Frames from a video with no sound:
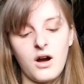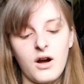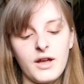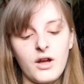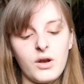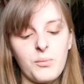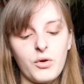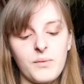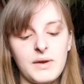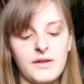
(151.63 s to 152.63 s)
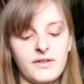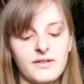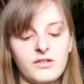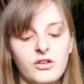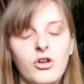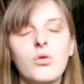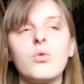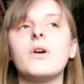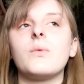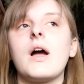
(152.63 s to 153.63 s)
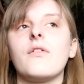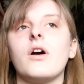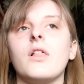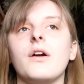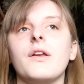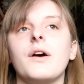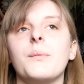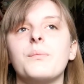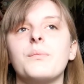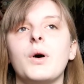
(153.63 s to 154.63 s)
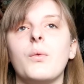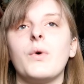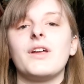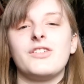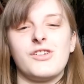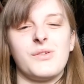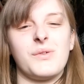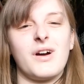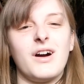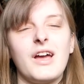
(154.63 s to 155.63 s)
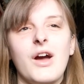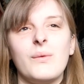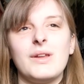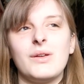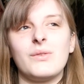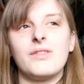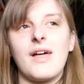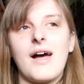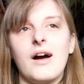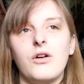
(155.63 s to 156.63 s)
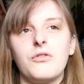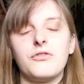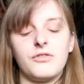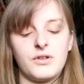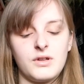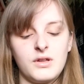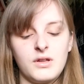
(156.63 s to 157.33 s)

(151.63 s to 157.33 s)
I only bought the mini of this because I don't always wear eyeliner, but when I do, I only use the e.l.f.